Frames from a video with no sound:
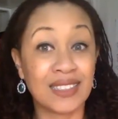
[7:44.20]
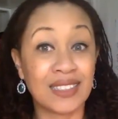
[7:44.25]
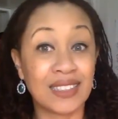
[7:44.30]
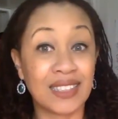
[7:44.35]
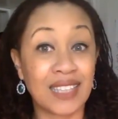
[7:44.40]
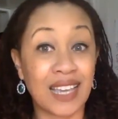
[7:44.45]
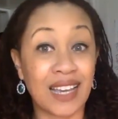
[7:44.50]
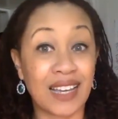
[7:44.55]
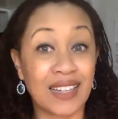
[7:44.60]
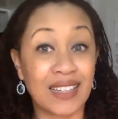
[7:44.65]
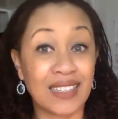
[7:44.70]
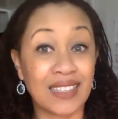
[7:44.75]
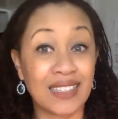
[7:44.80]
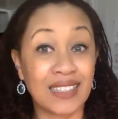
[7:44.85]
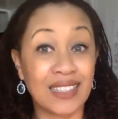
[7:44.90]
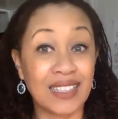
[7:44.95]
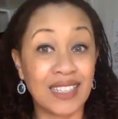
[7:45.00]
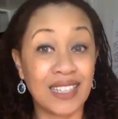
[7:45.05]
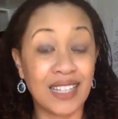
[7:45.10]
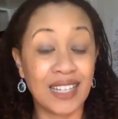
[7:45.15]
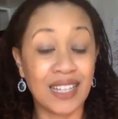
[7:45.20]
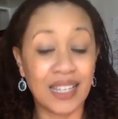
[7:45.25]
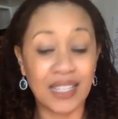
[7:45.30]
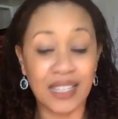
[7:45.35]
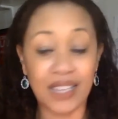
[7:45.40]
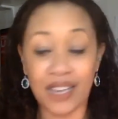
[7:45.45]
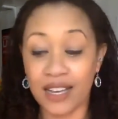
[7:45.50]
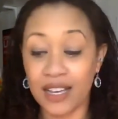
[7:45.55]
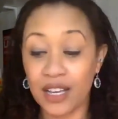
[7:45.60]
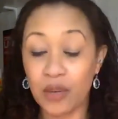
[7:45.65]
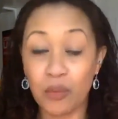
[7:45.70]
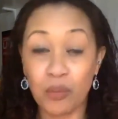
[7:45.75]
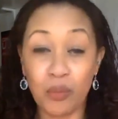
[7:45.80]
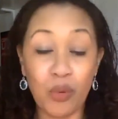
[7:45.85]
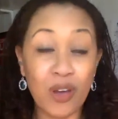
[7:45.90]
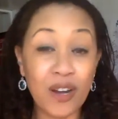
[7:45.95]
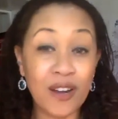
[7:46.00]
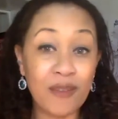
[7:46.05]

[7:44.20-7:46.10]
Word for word: Yeah, yeah. One